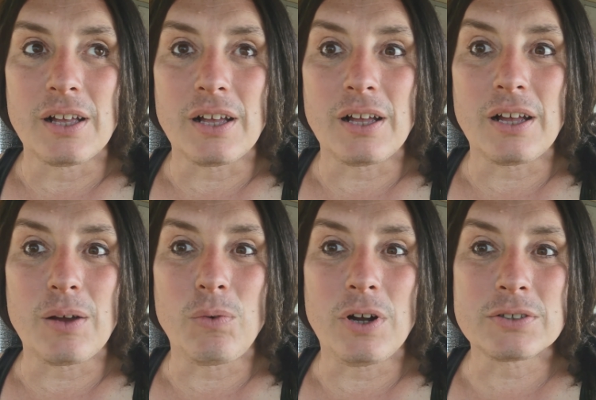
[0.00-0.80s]
Uh,
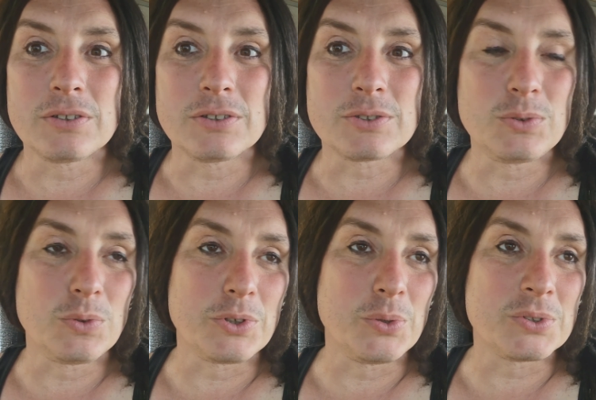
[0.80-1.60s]
I walked to the
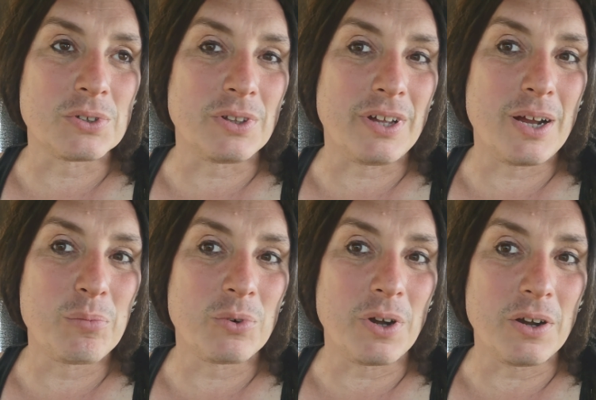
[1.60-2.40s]
school to use their
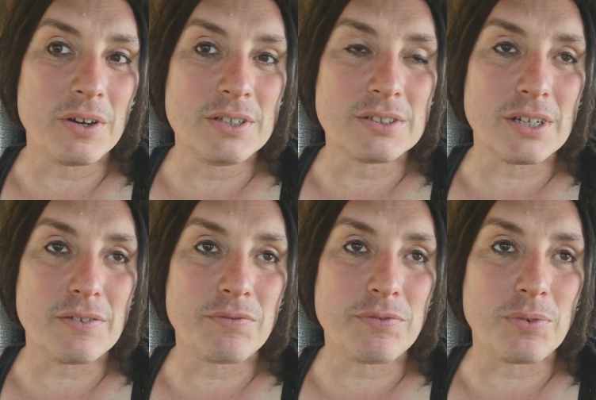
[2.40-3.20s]
libraries,
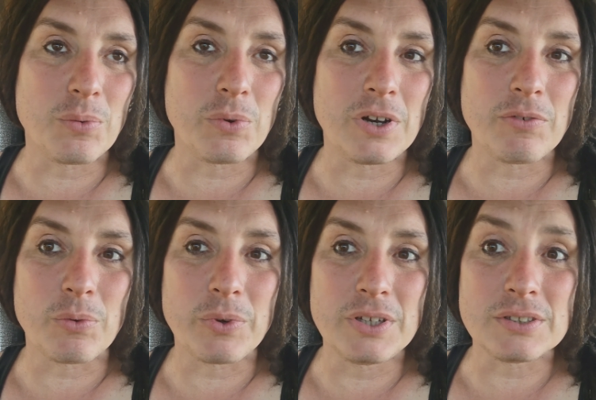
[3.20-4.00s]
and for
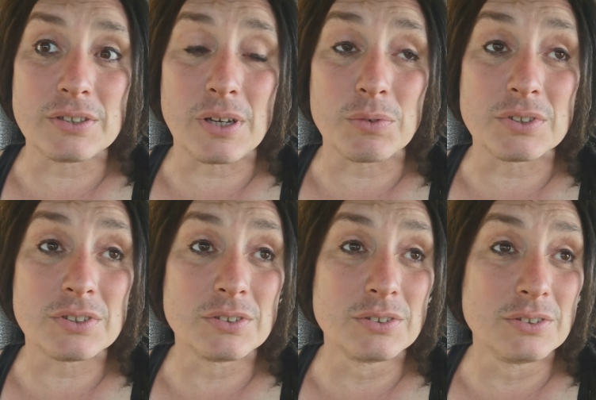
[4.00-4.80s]
whatever reason, I
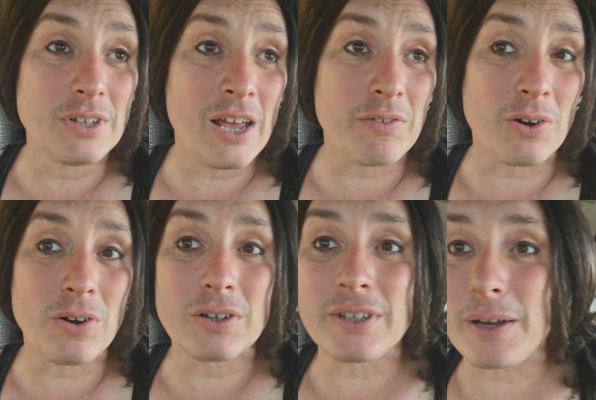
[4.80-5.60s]
was having a
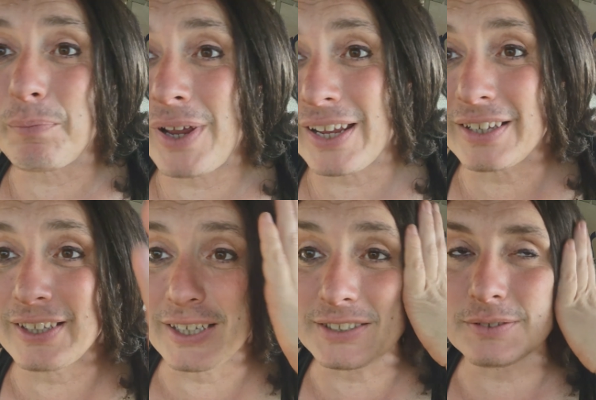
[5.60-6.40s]
hard time paying
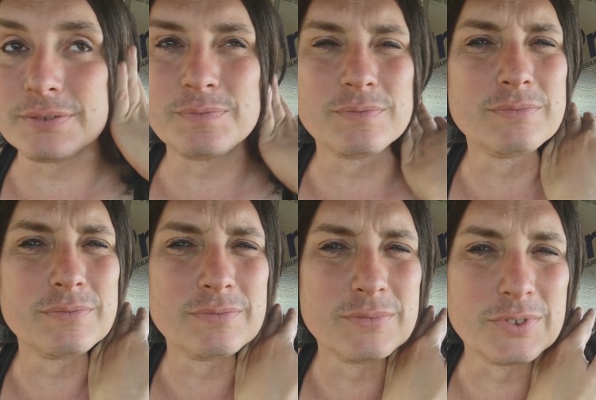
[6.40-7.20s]
attention
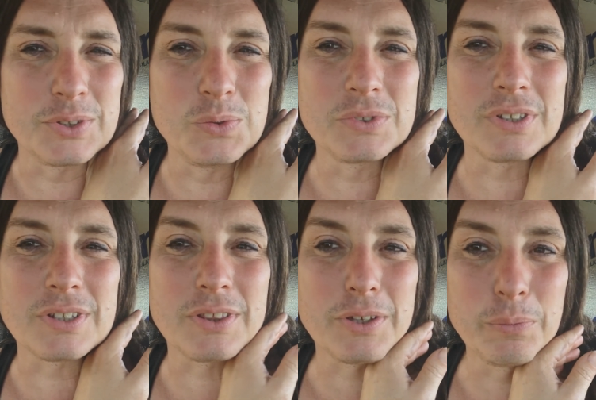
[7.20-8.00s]
to use
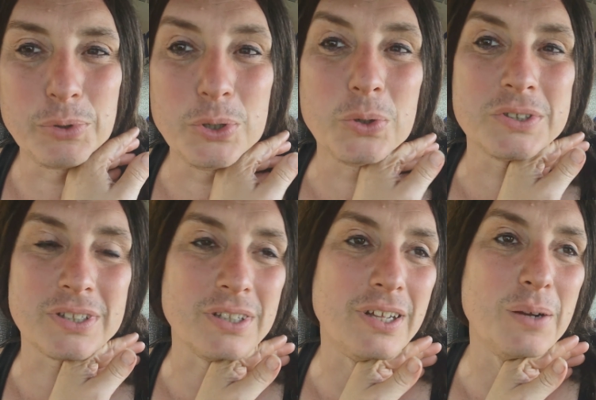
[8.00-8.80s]
the, the
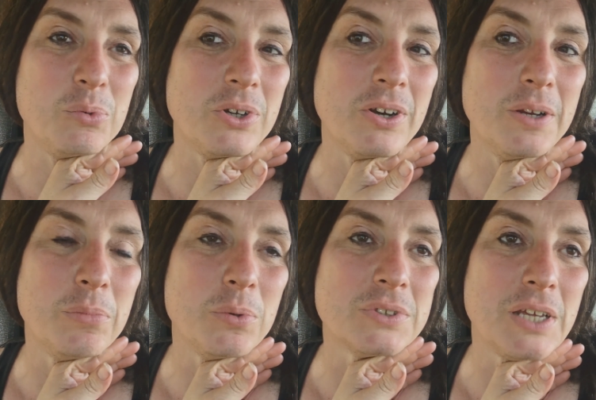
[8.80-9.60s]
computers at the
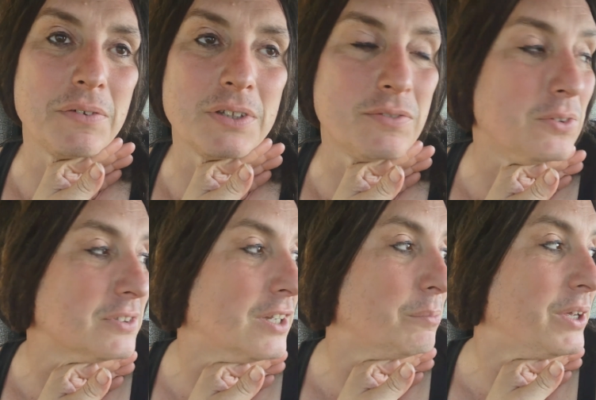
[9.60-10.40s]
library, but was having a
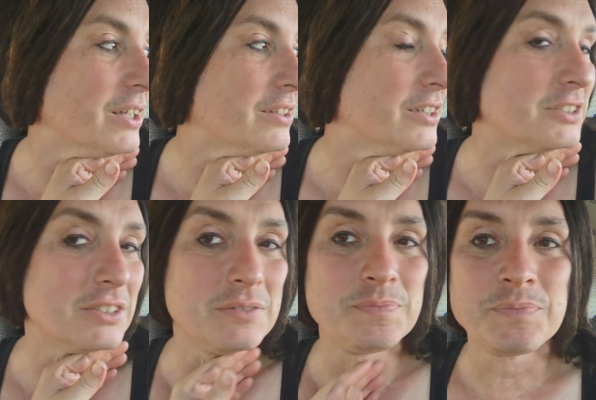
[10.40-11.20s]
difficult time paying
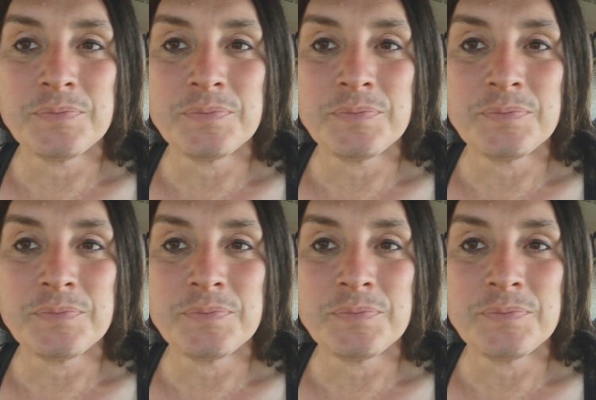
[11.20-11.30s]
attention.